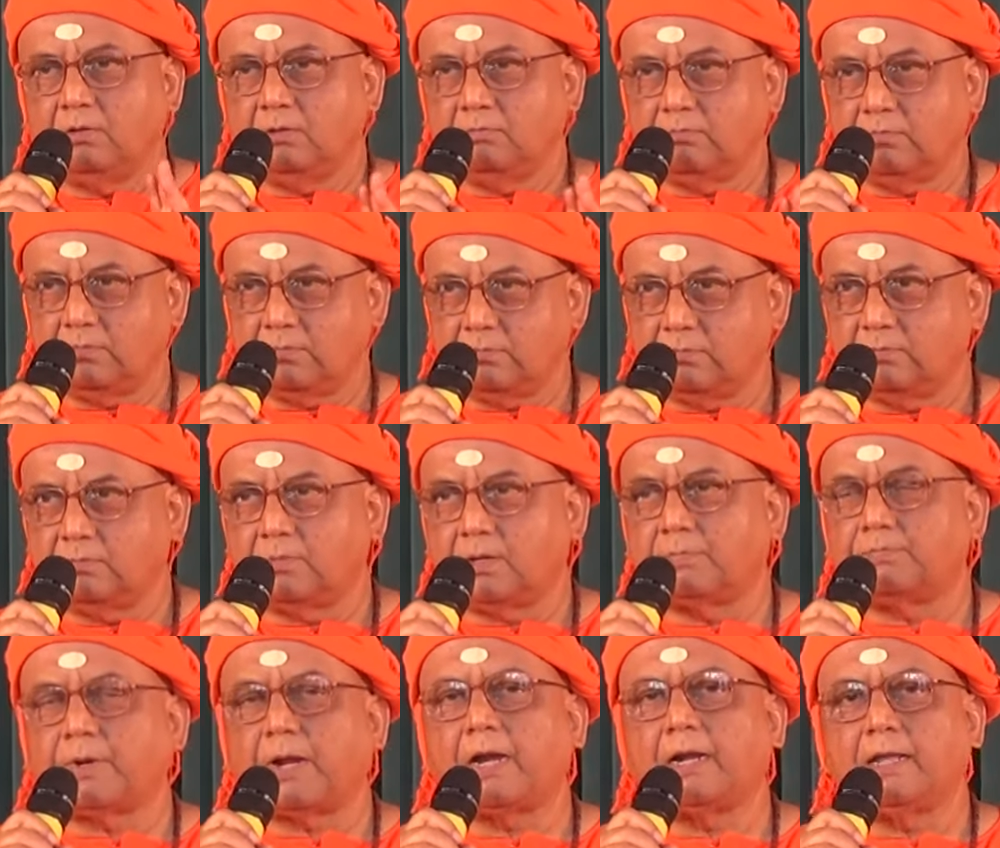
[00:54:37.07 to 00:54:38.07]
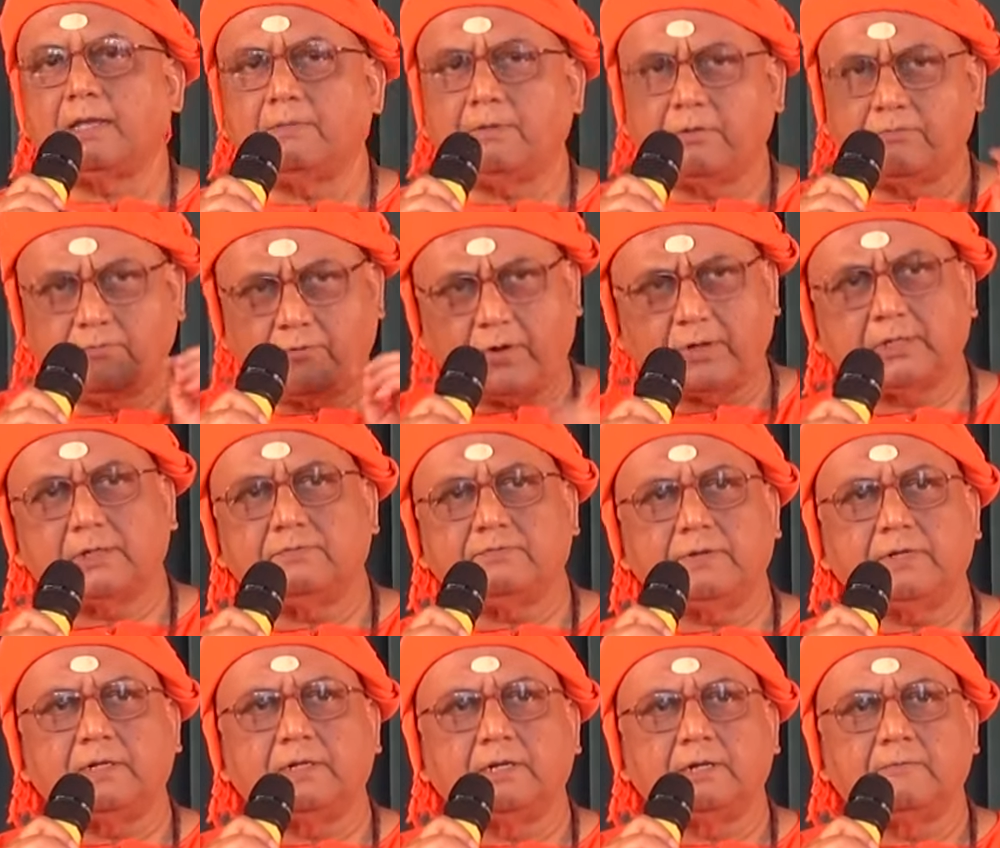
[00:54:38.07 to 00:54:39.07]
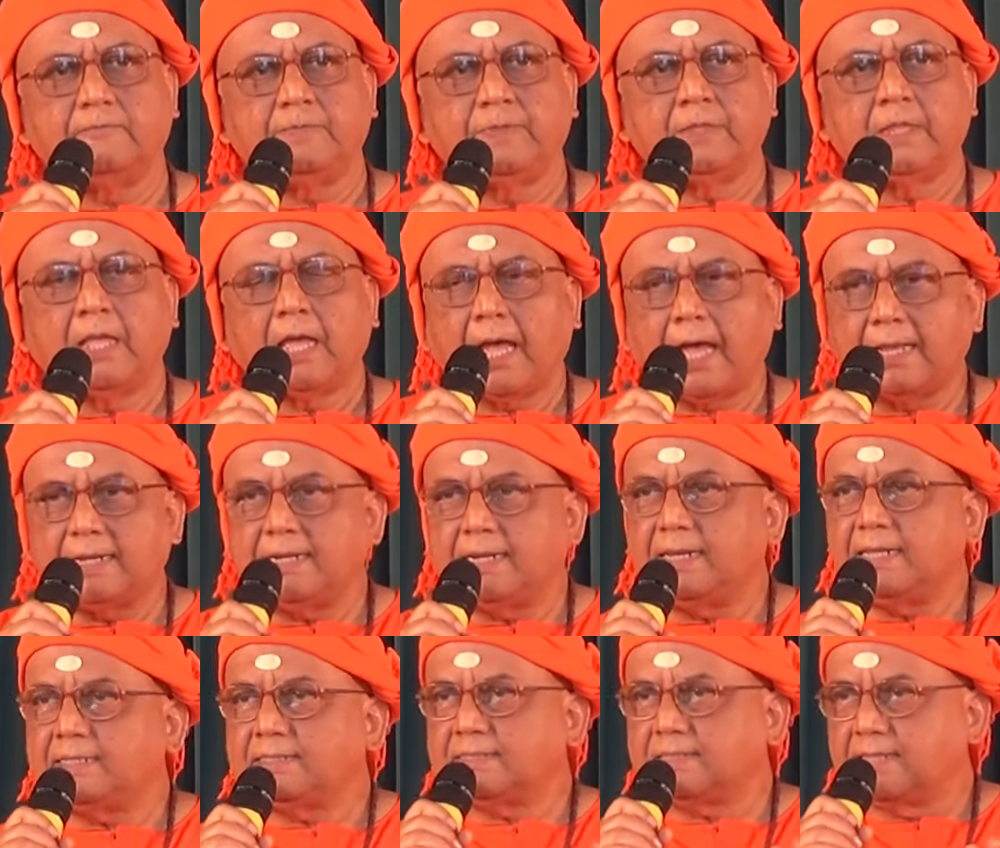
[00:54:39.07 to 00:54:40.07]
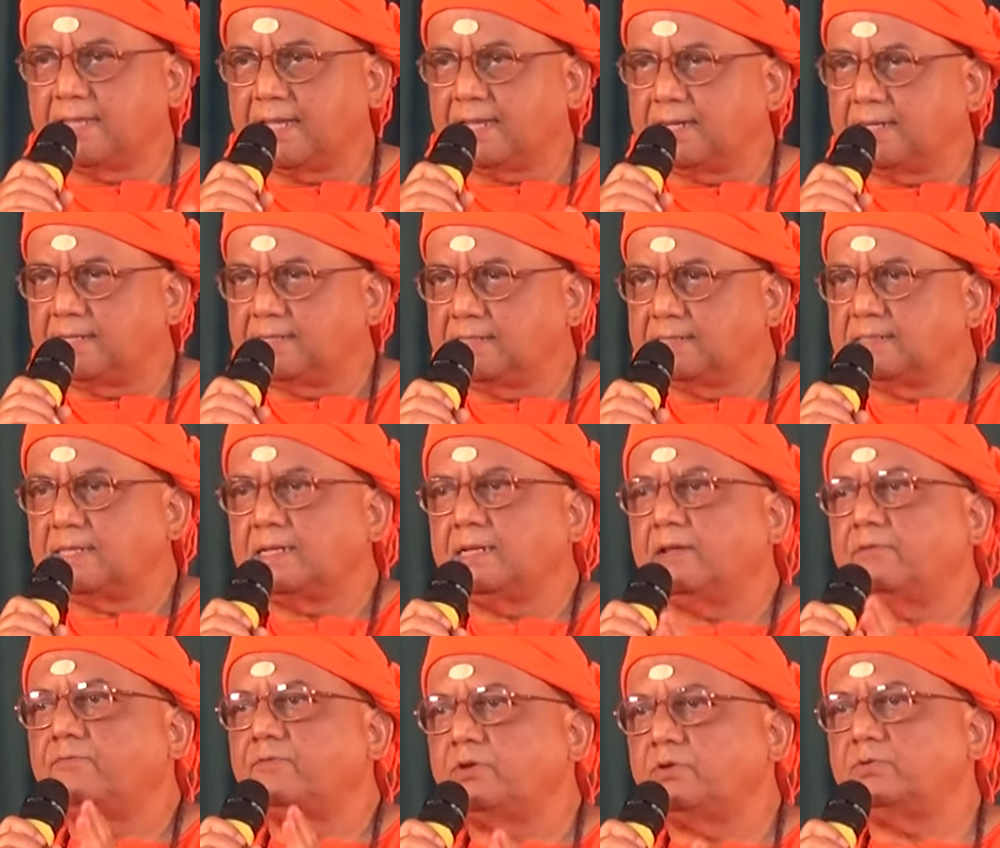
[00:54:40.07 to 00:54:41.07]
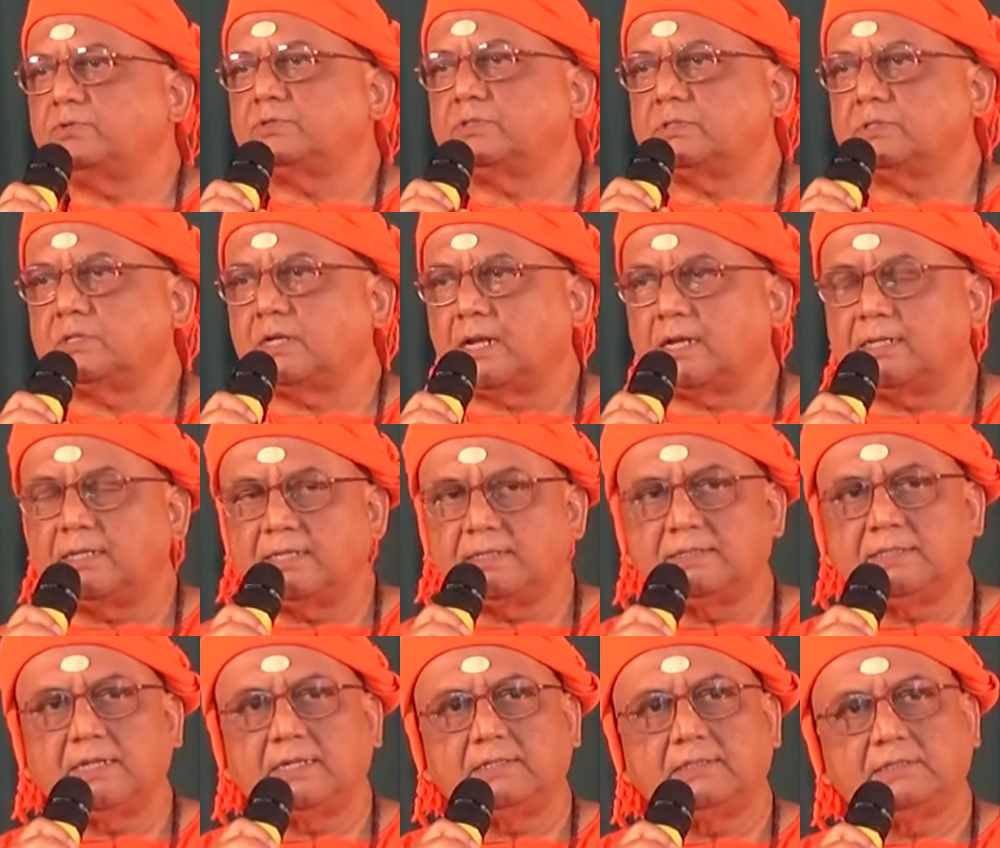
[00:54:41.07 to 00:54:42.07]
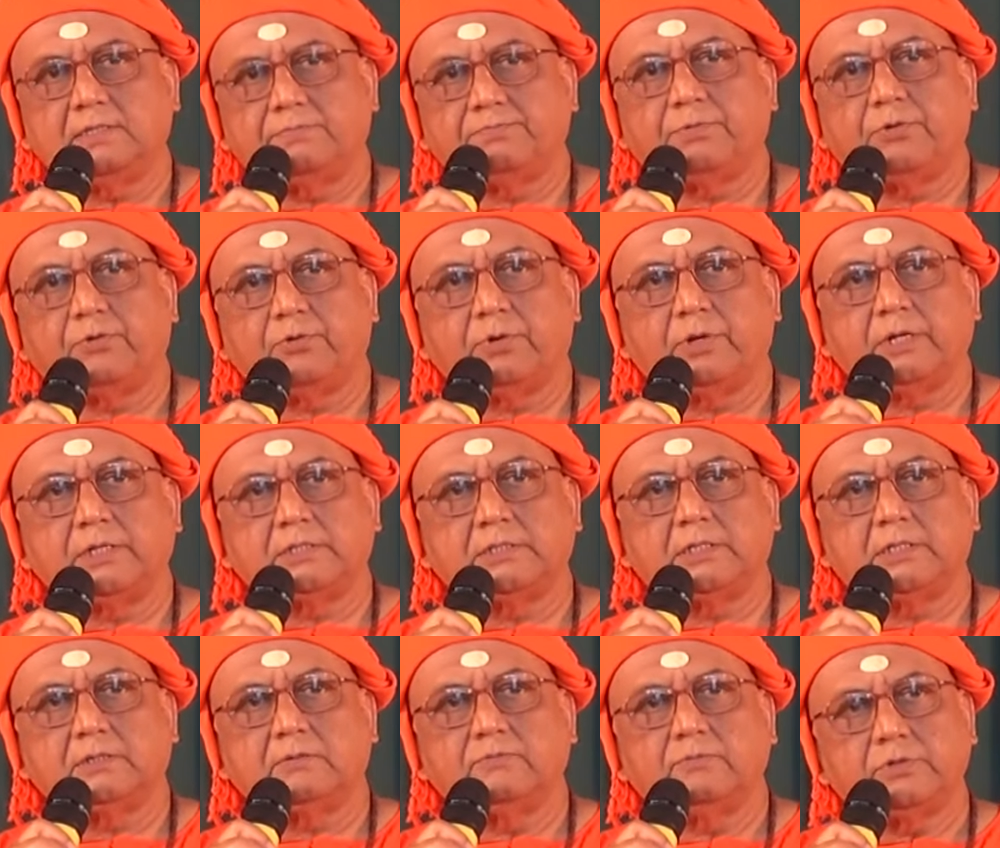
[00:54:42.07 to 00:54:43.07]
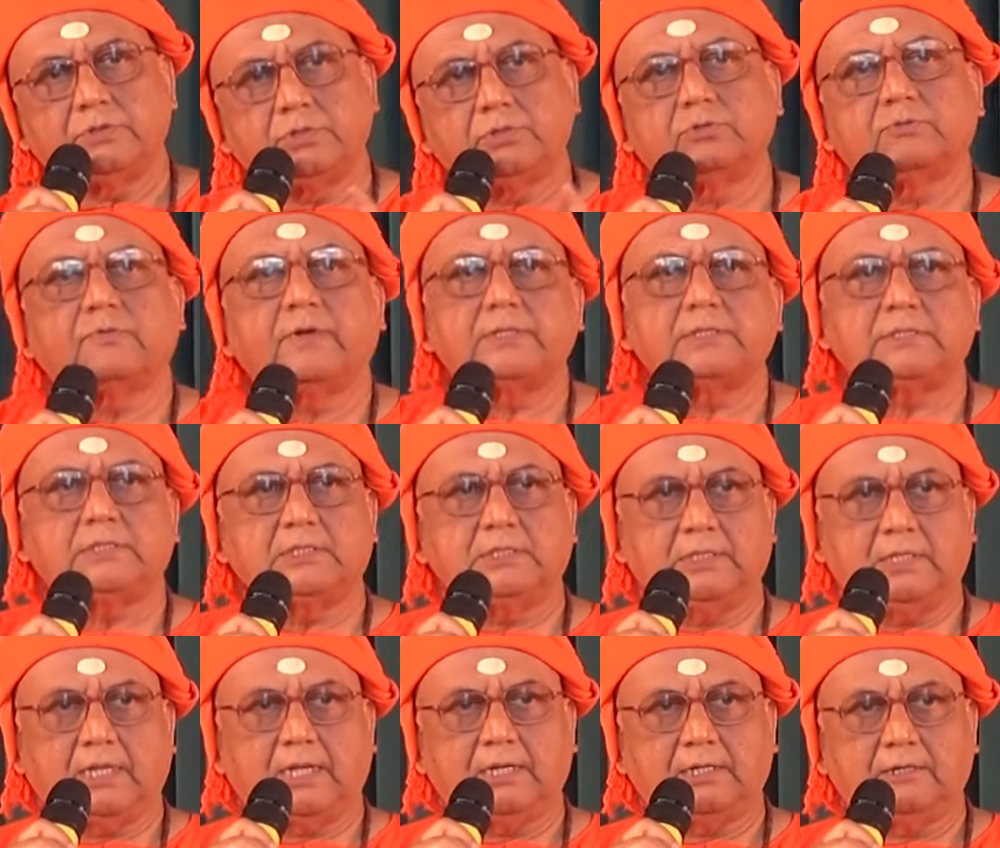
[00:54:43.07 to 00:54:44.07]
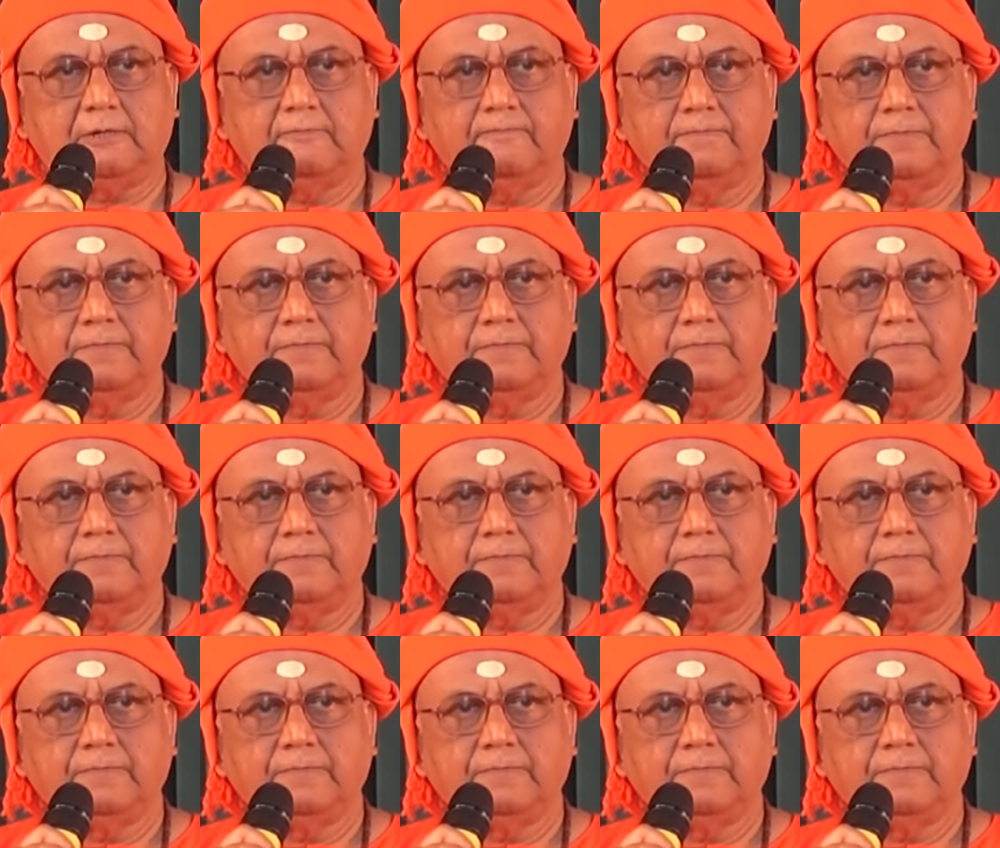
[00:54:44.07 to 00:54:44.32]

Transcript: pranayama, whatever, unless there is an evolution, unless there is a progression, we should question that.